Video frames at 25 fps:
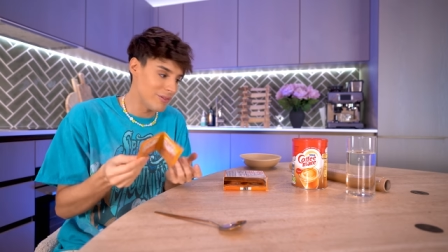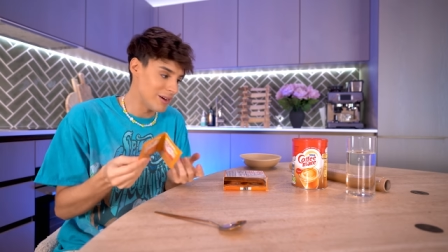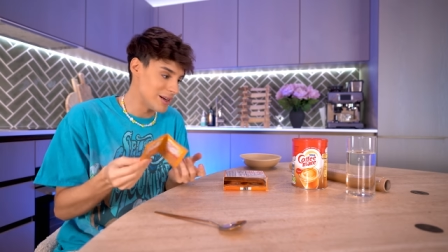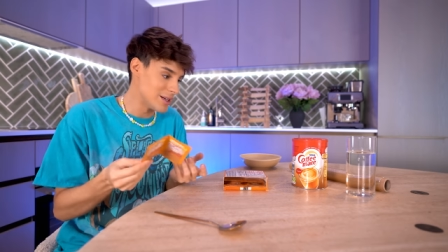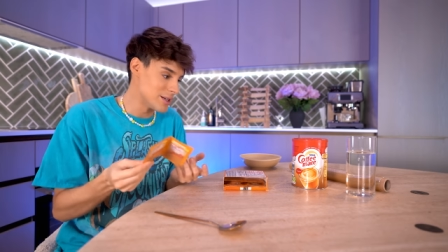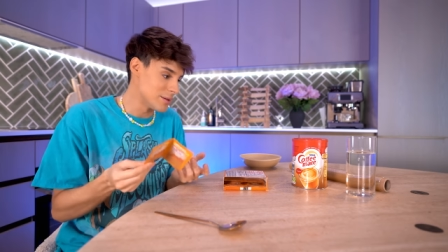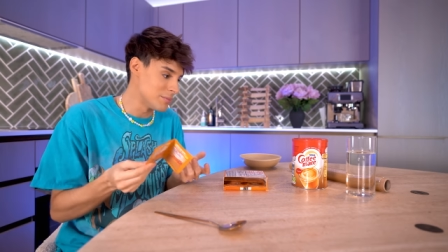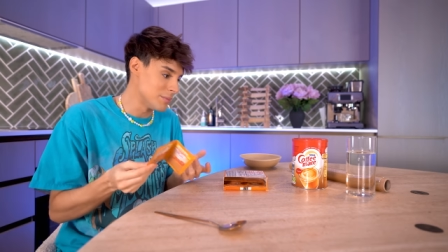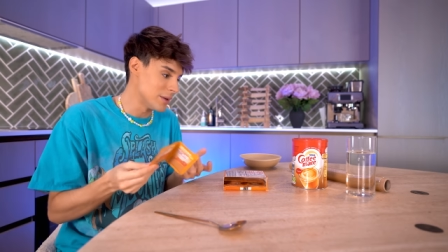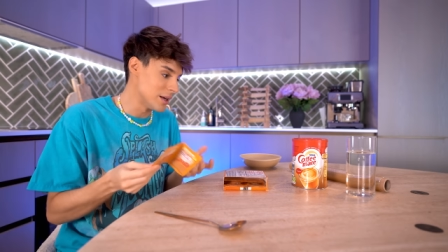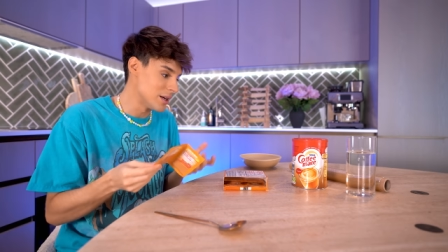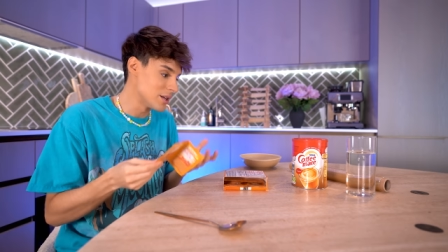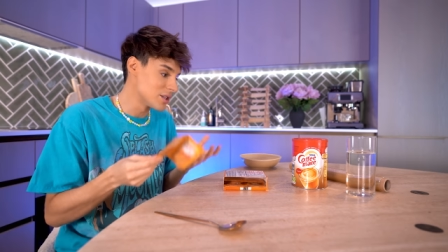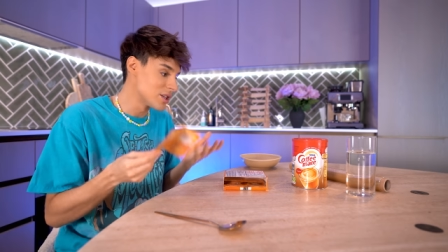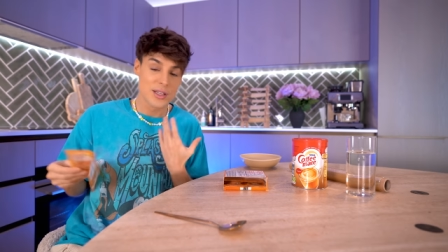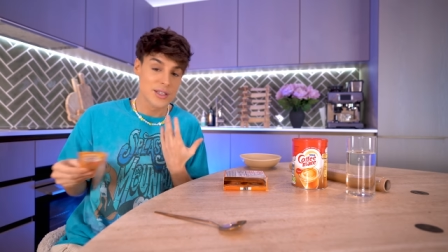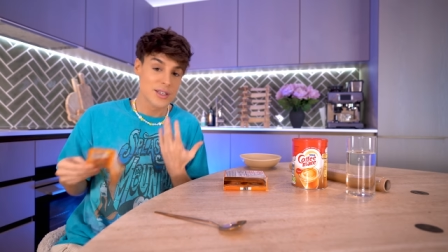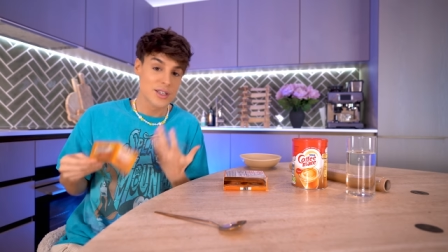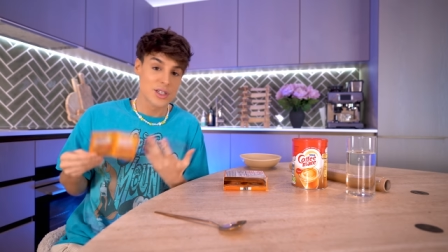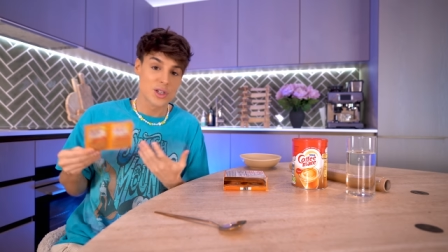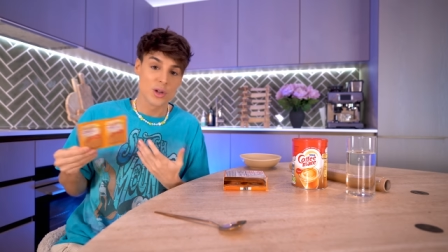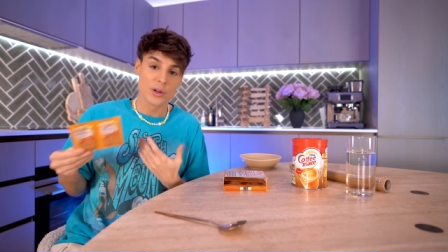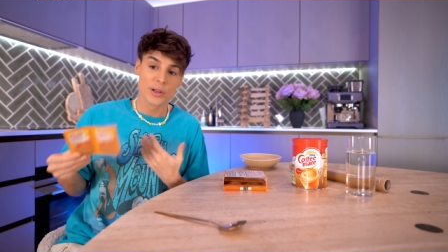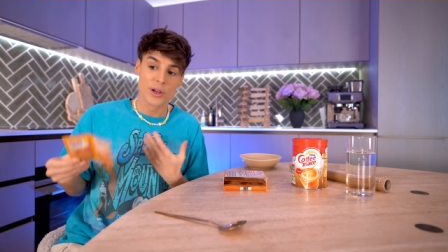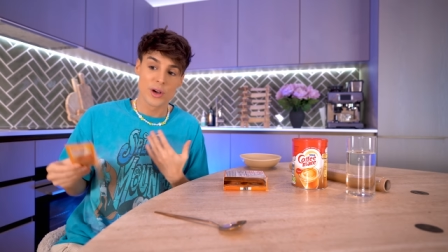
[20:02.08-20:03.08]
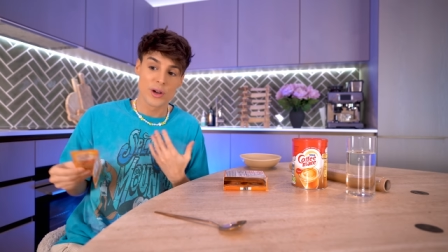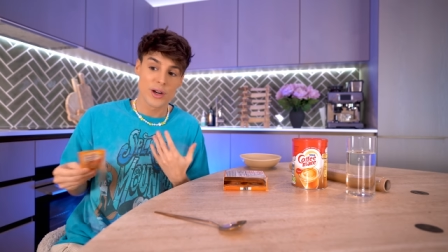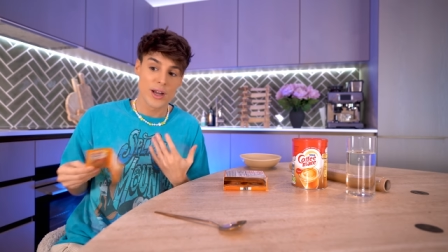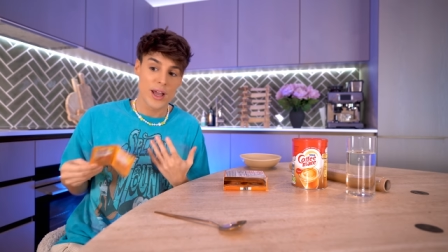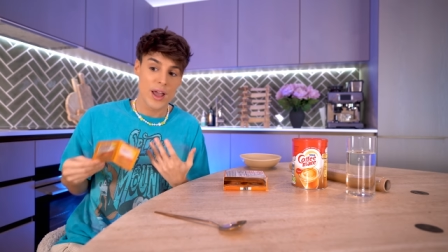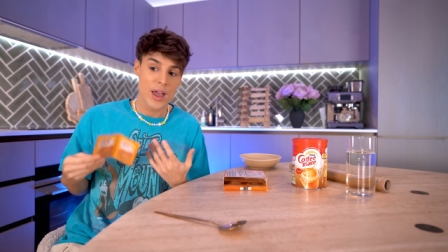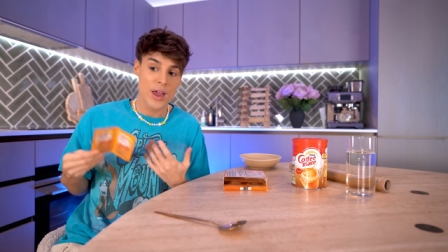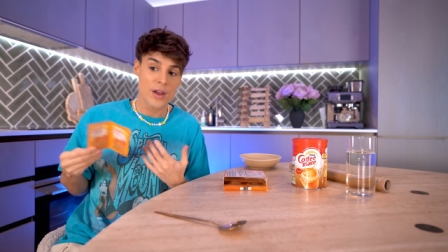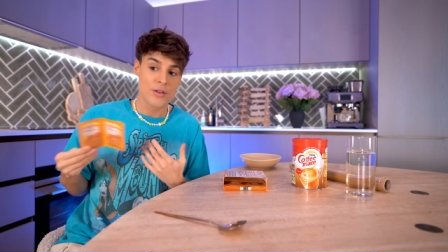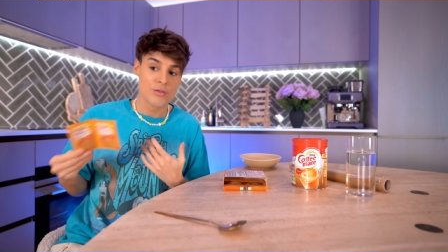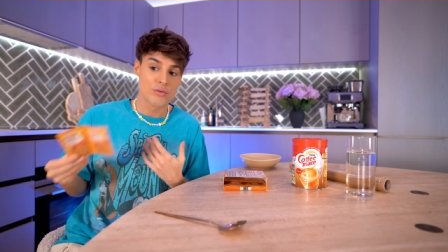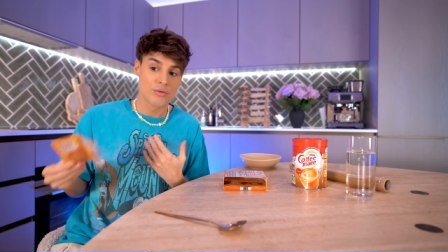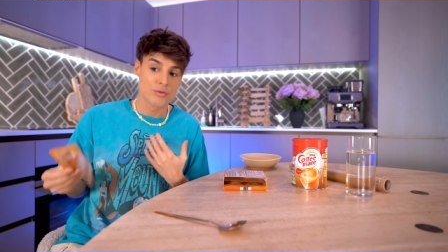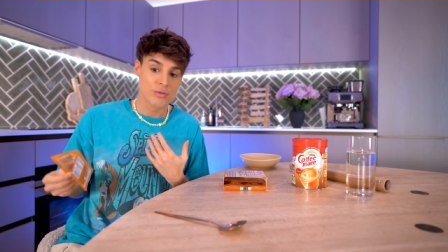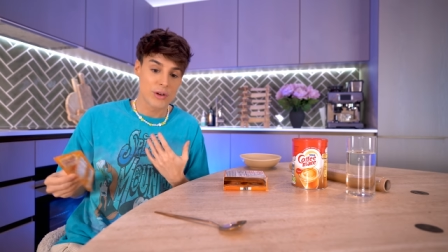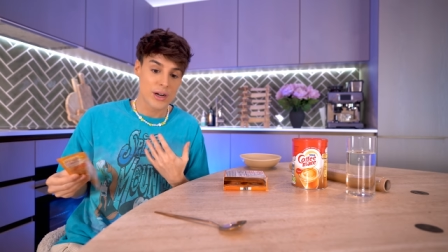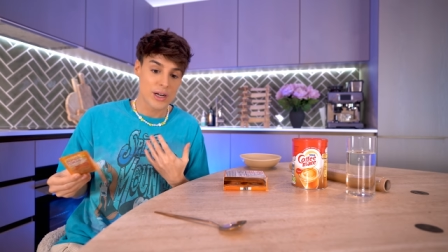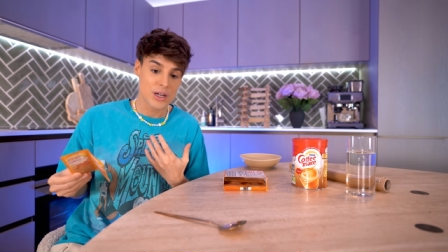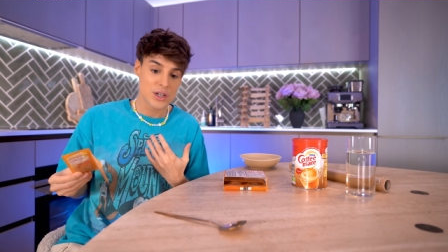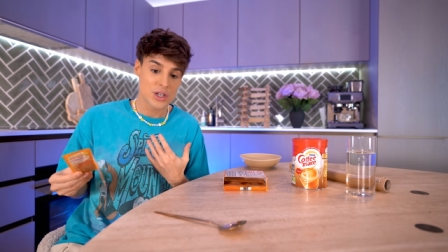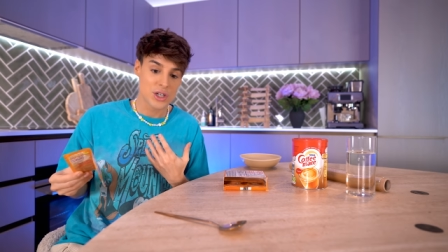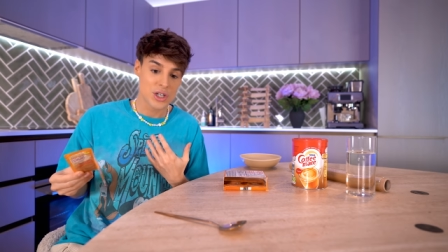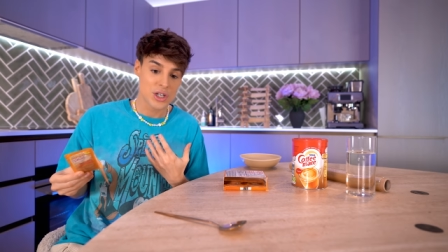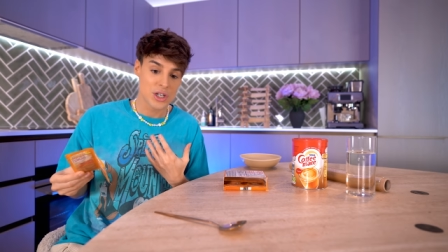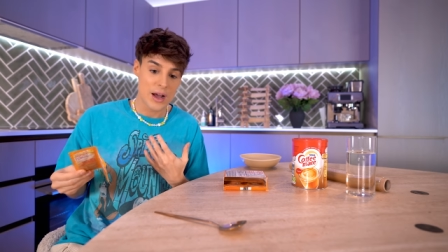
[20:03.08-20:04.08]
vitamins. This is only gonna
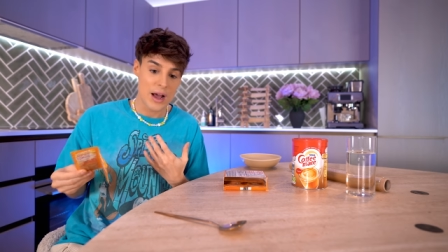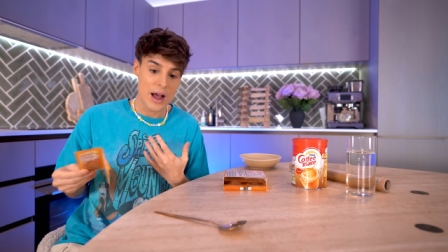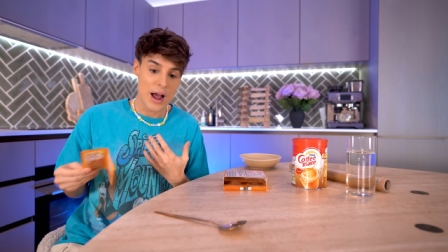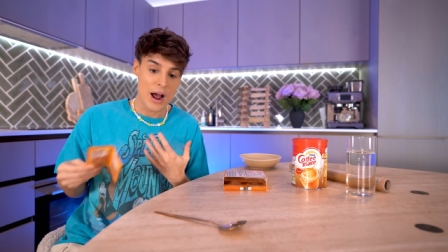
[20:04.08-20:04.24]
enrich